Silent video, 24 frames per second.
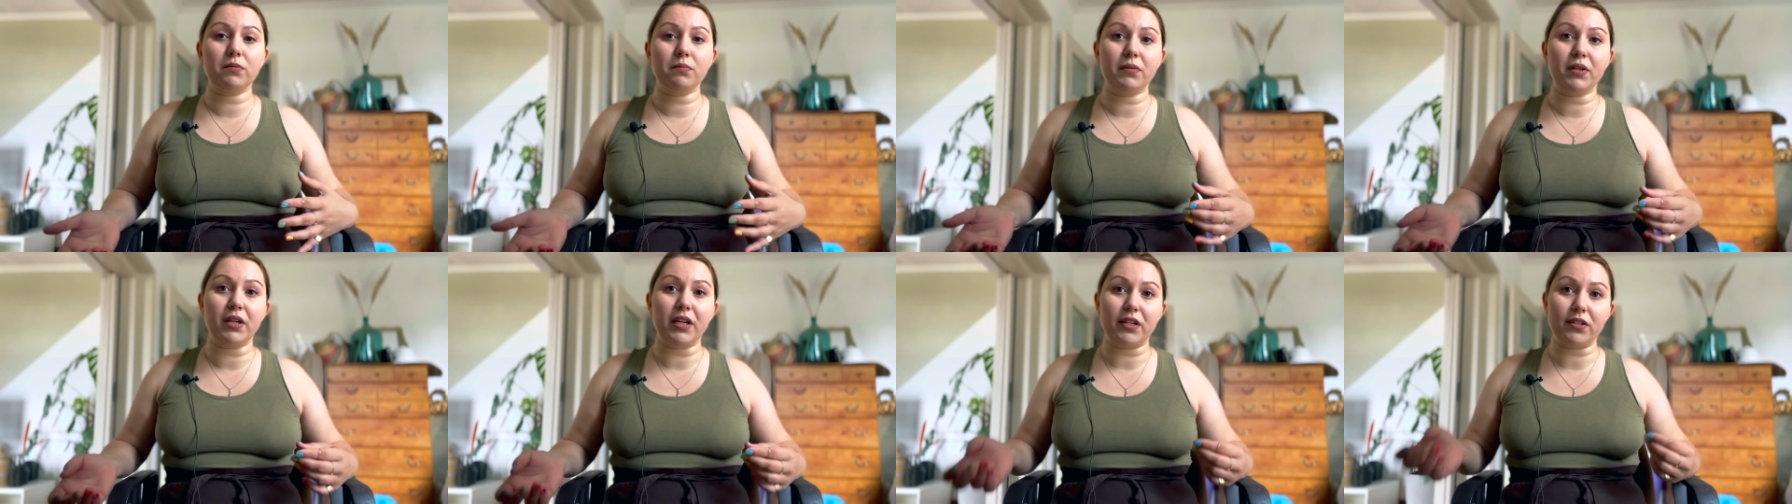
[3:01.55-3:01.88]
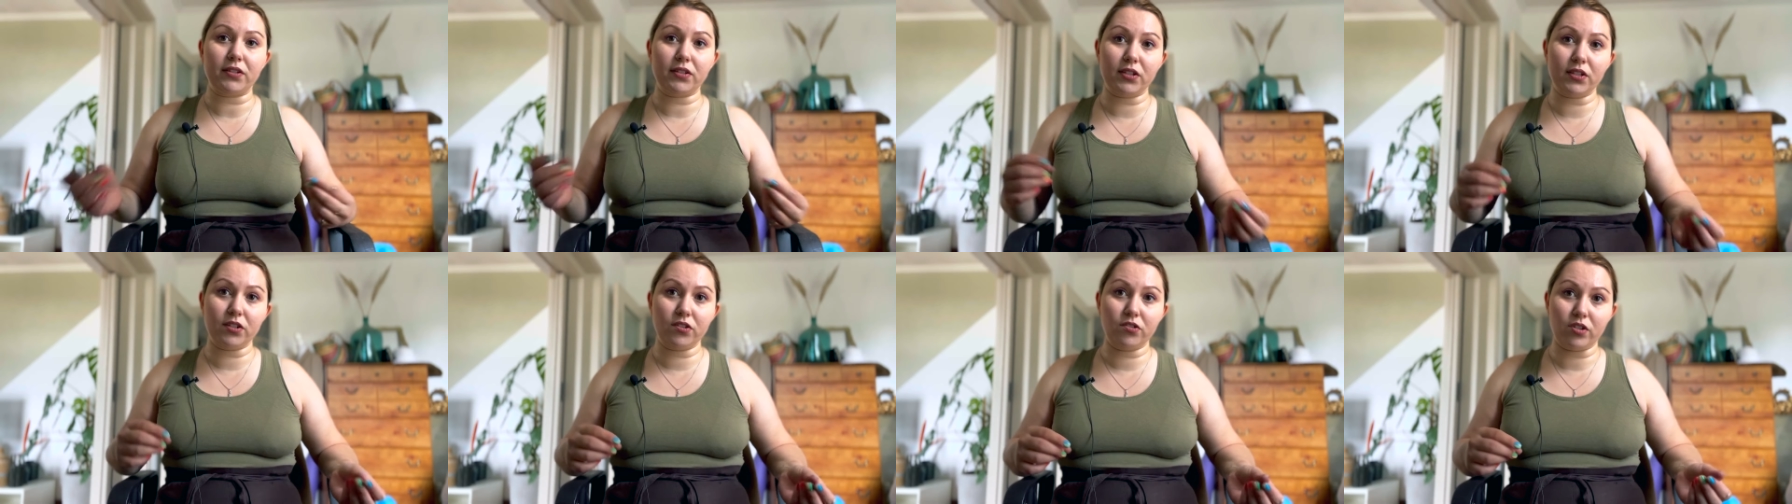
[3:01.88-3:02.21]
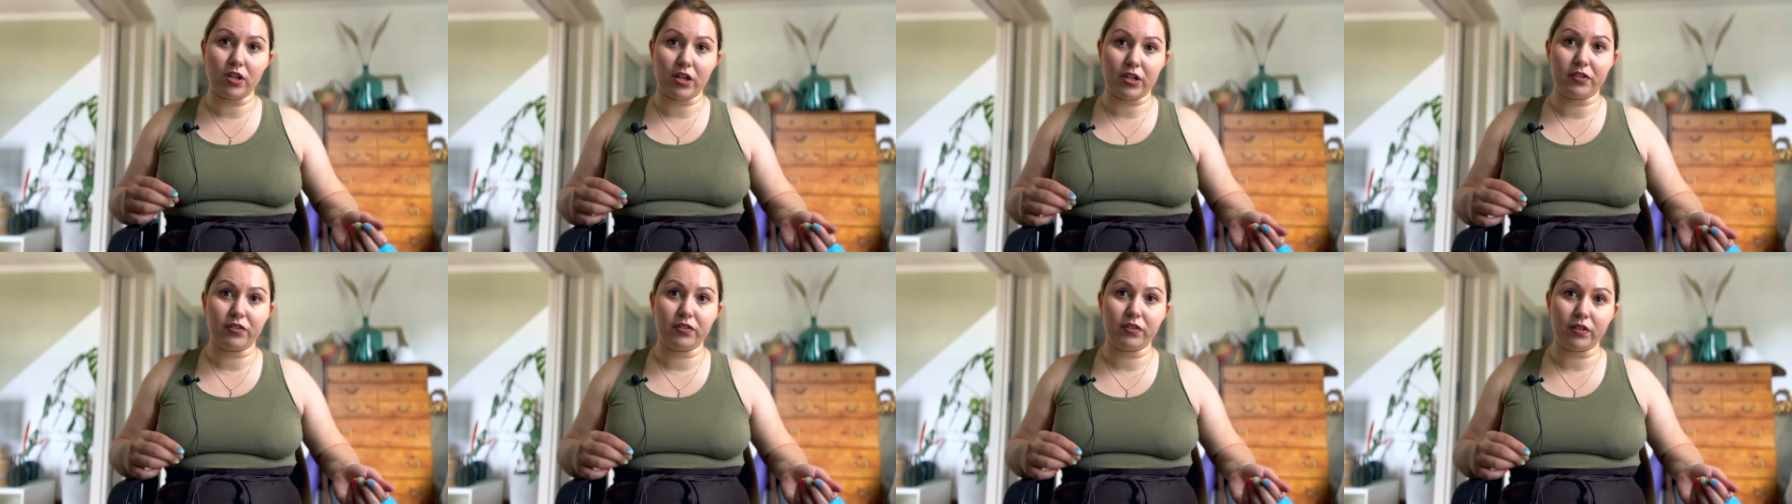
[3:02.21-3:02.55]
me a
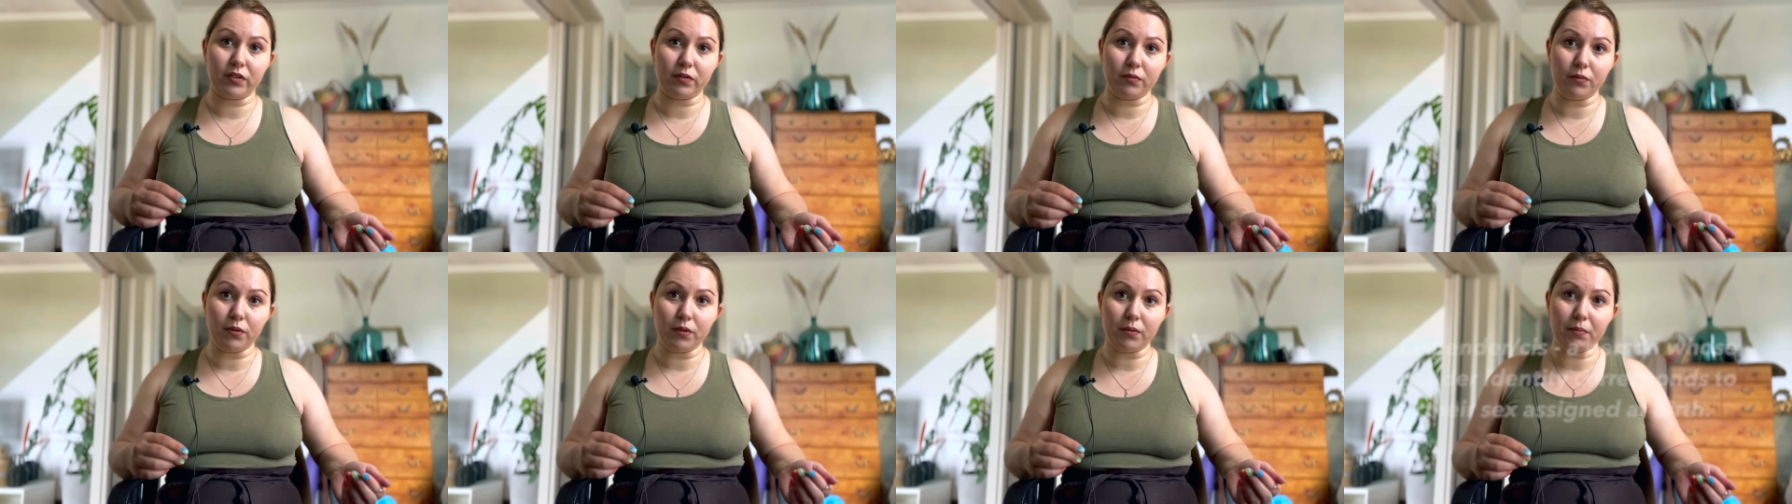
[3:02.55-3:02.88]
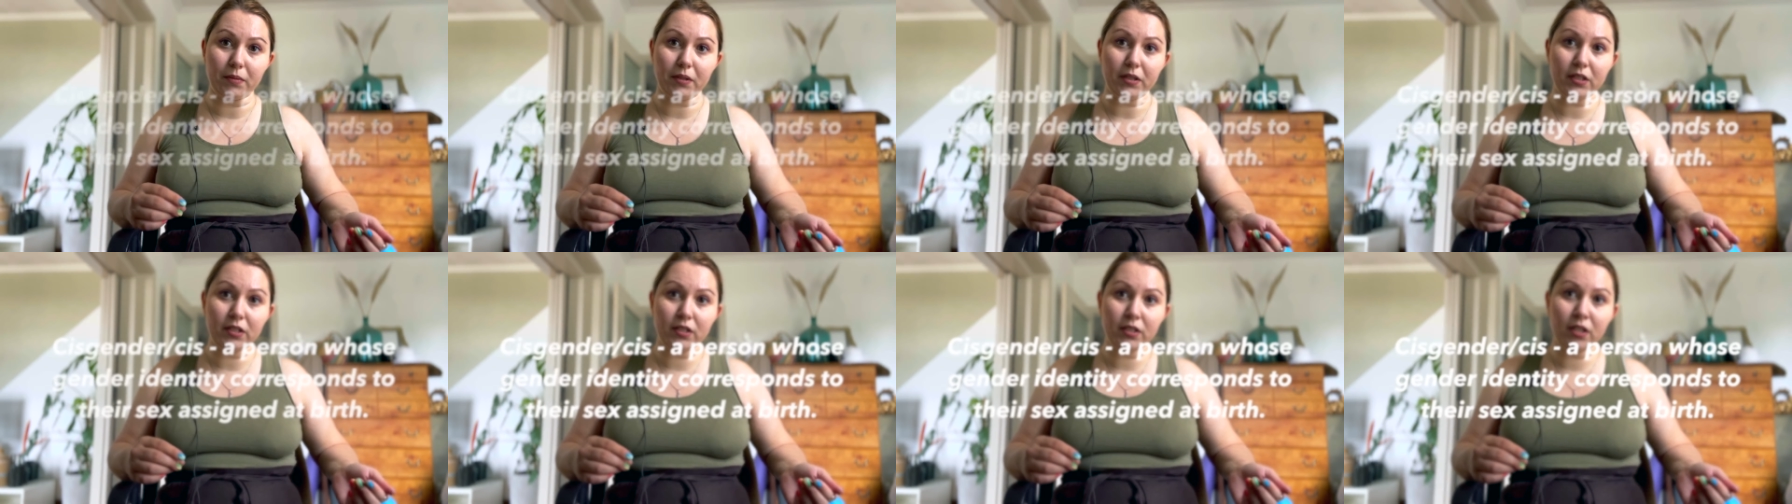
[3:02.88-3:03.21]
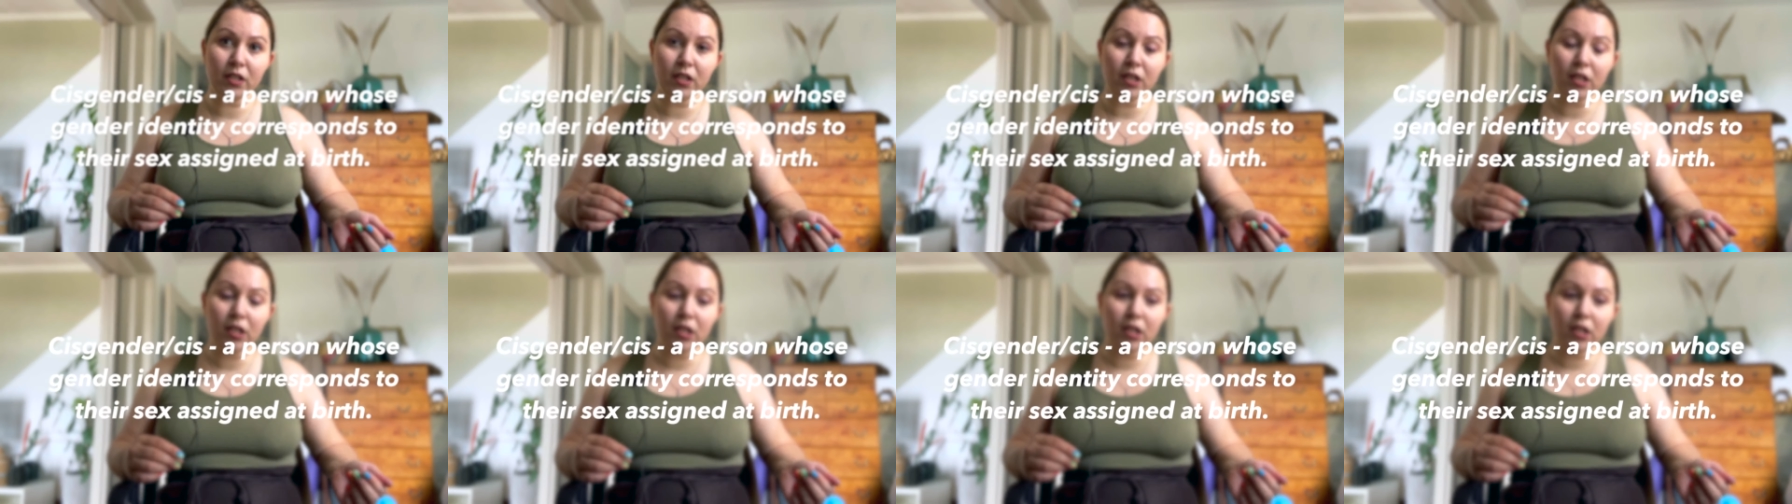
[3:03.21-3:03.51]
cisgender woman,